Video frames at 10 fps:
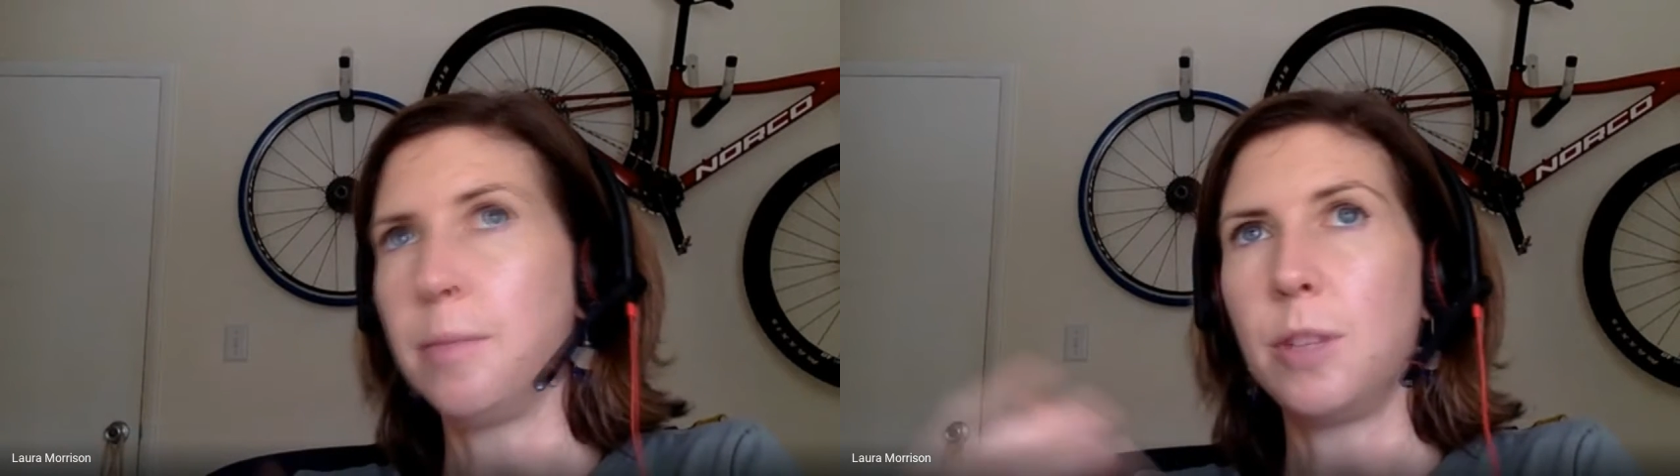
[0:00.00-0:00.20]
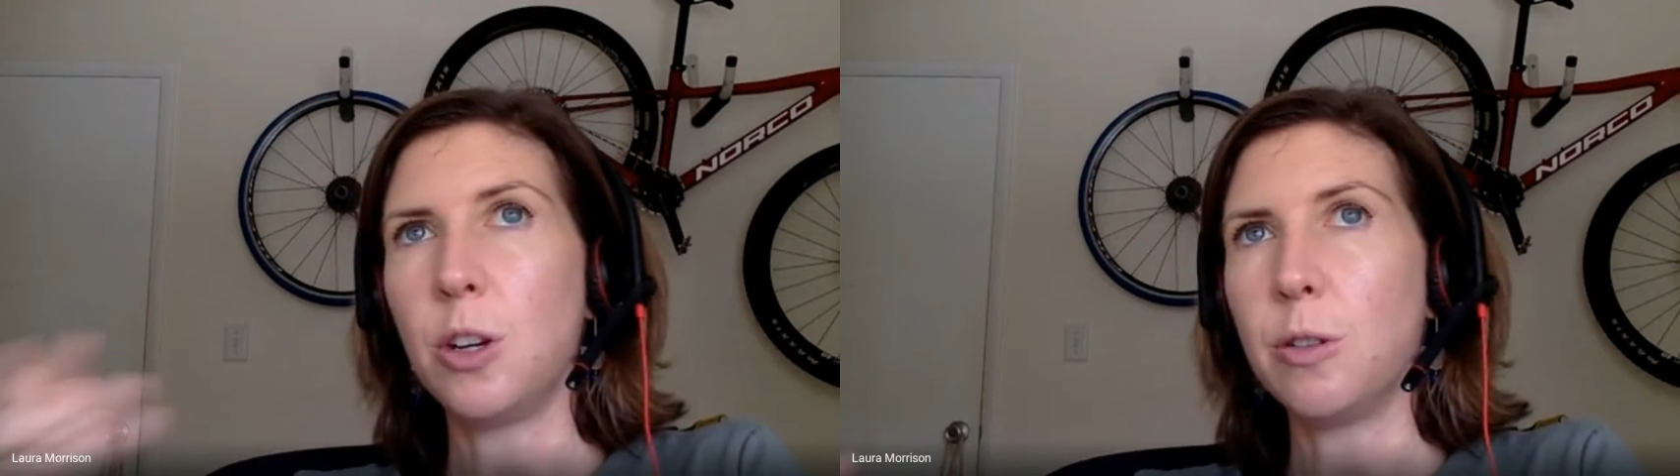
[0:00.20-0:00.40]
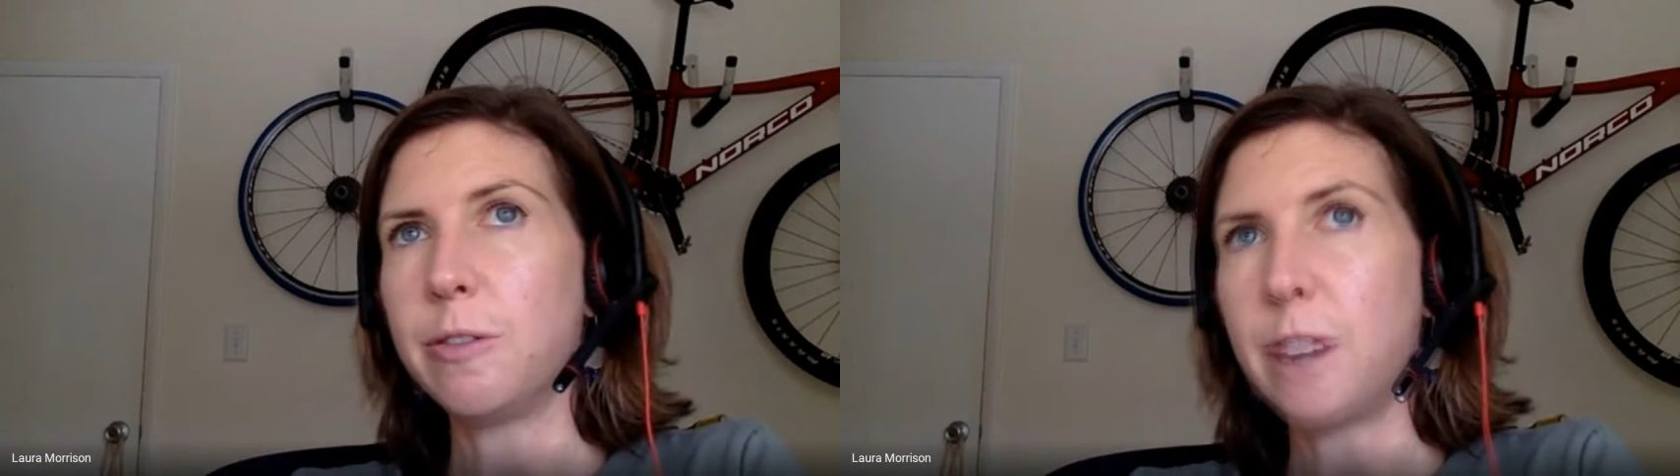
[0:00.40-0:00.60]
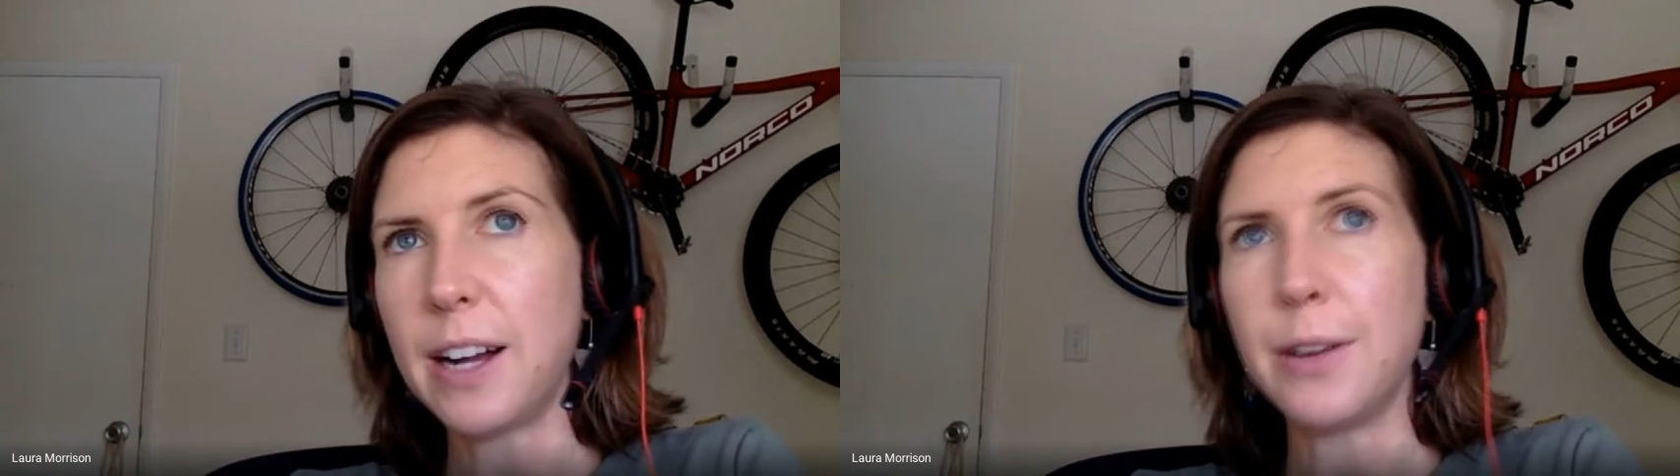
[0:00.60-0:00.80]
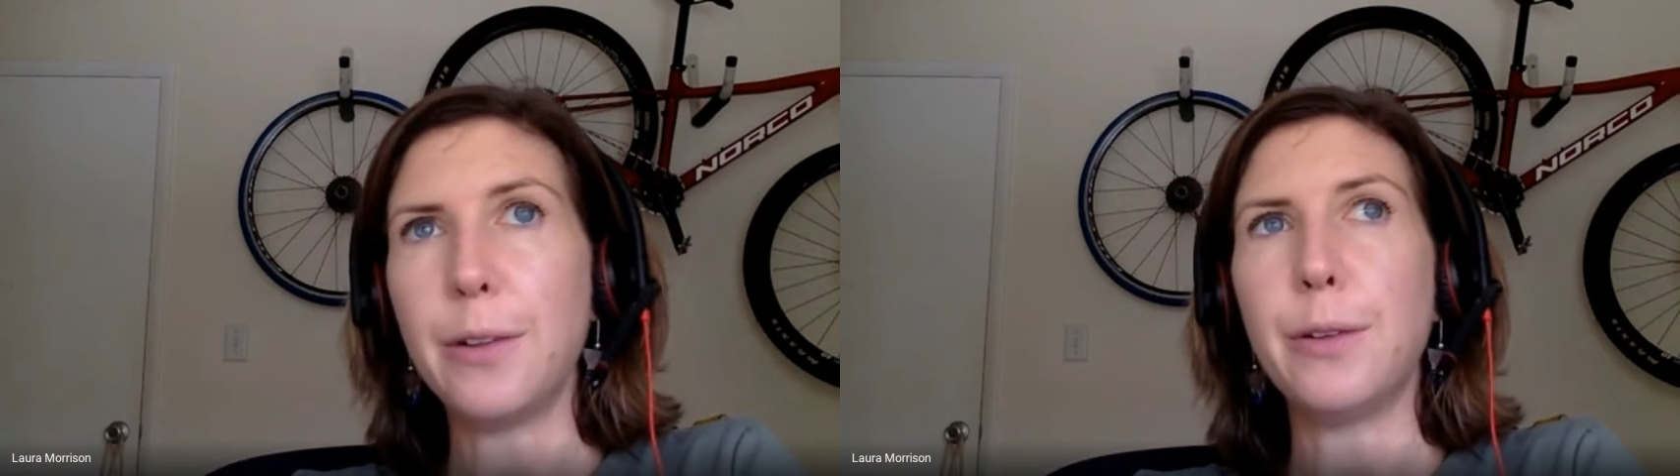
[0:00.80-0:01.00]
you know,
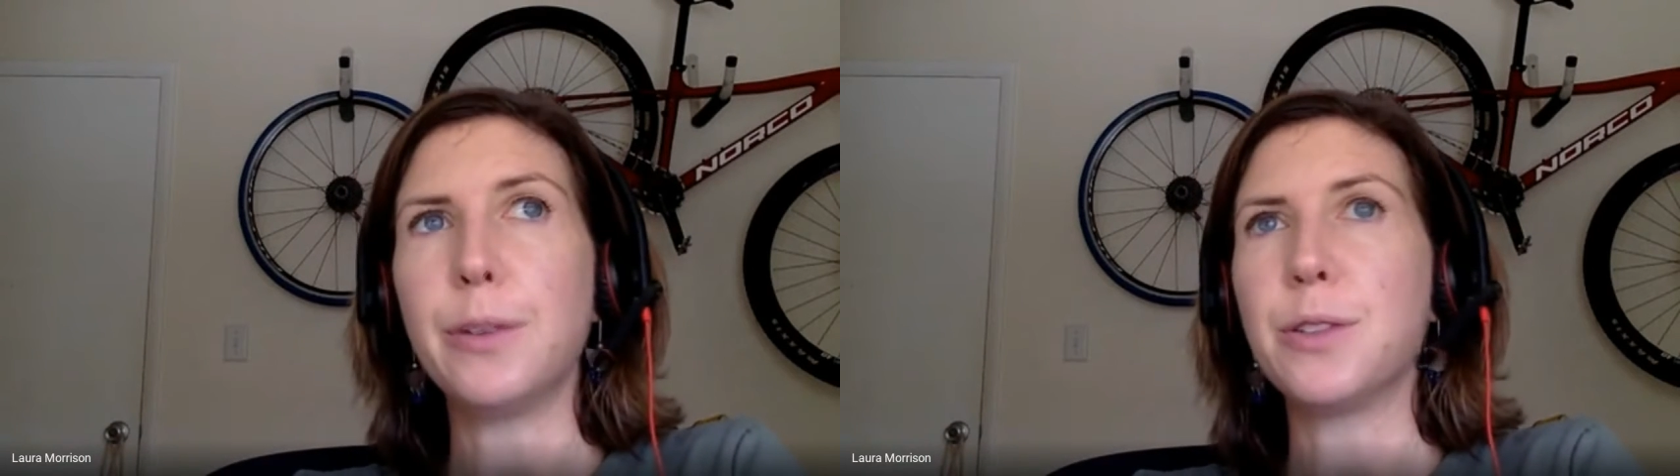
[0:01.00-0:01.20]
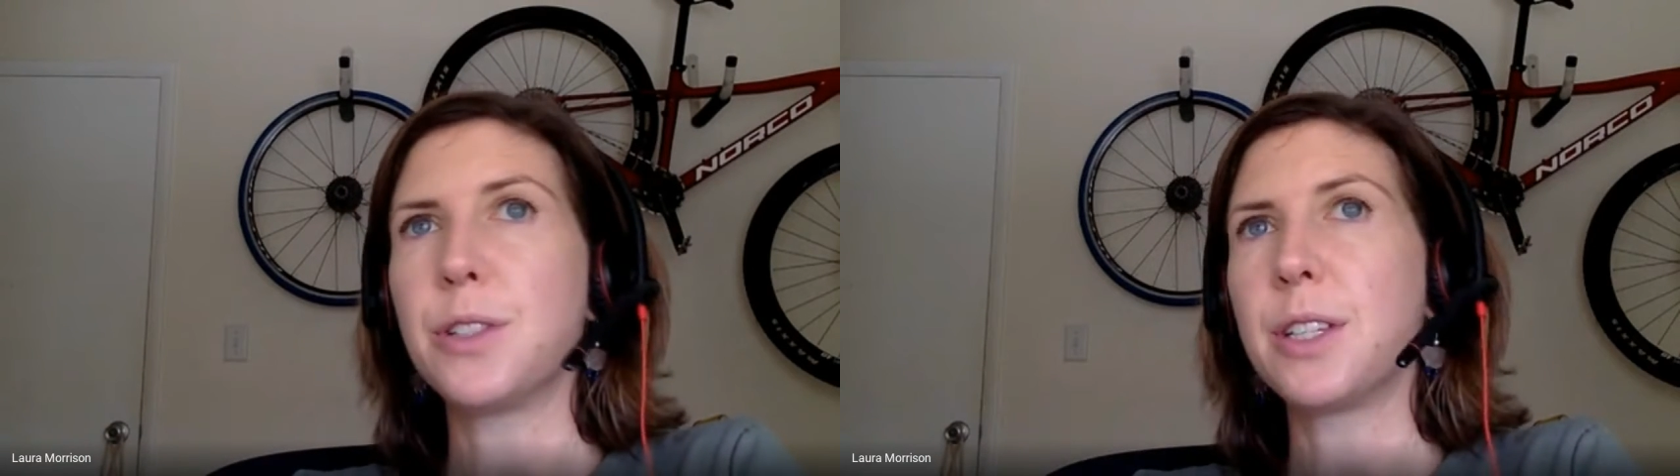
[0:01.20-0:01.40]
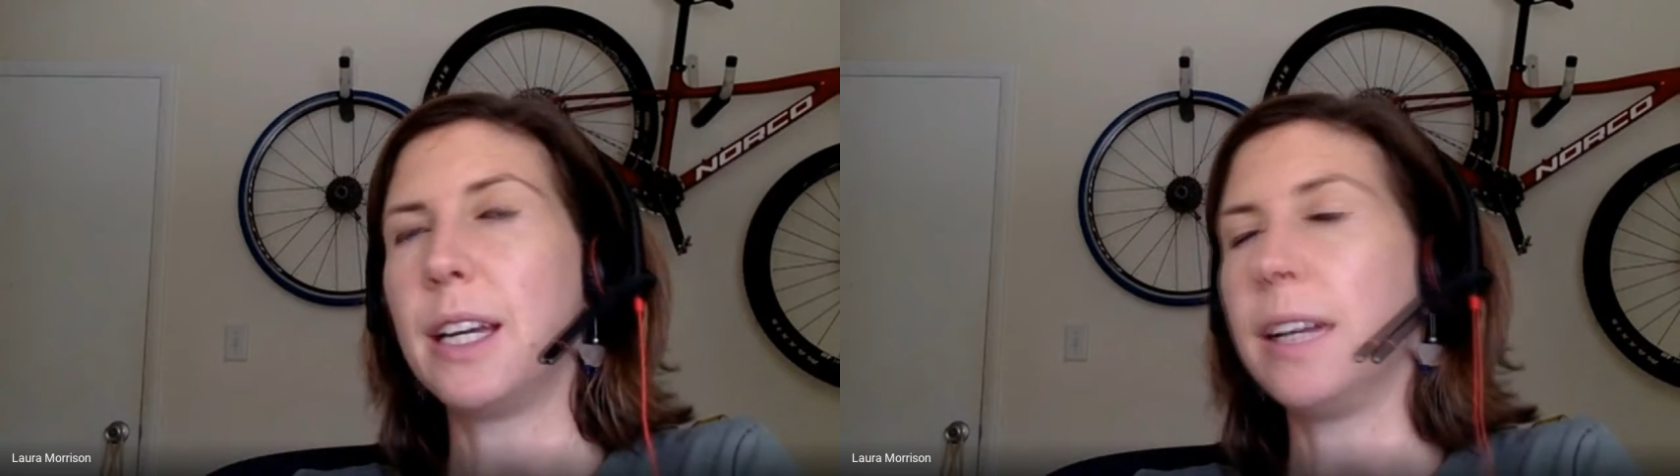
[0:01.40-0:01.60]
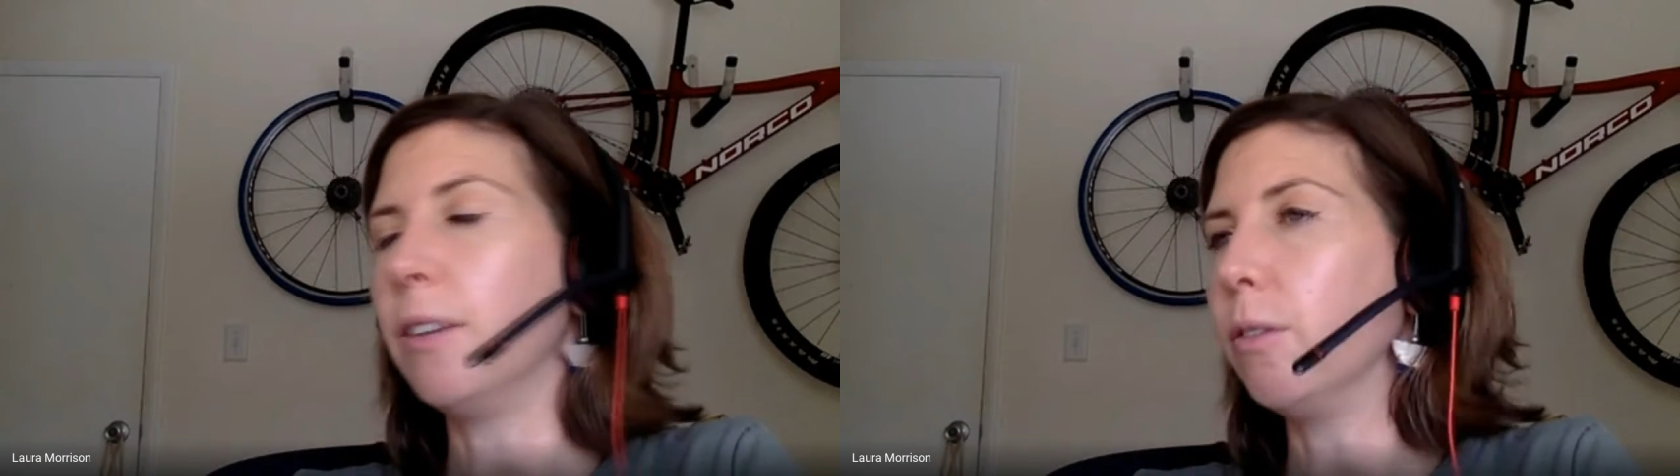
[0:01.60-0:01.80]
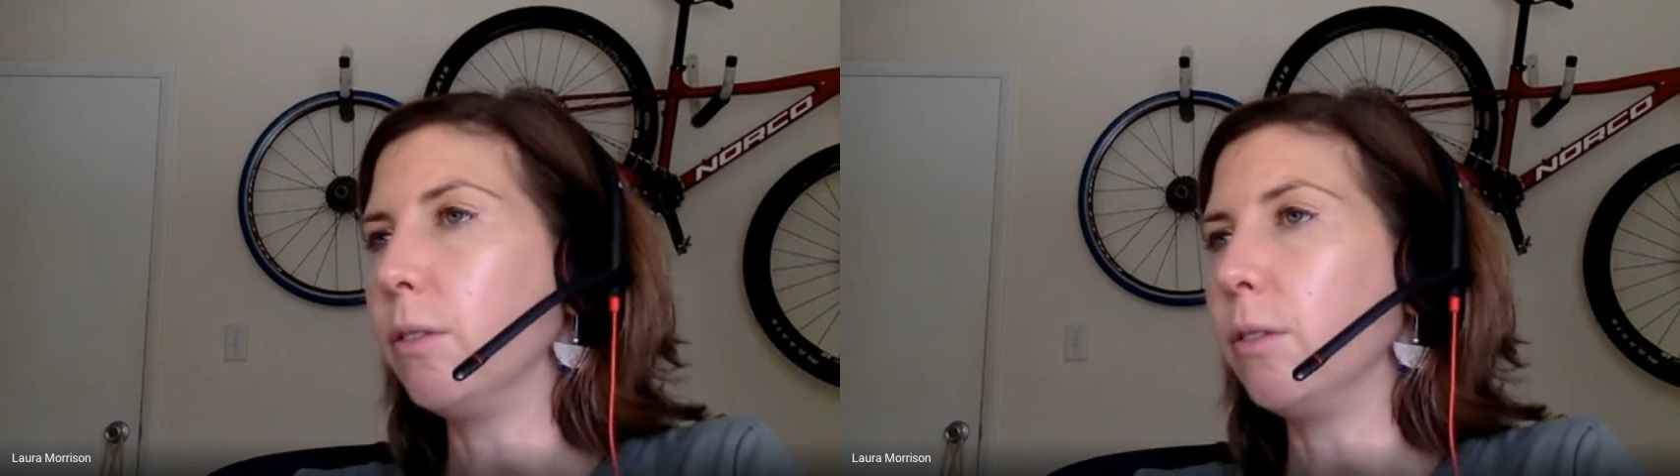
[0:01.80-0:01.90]
files and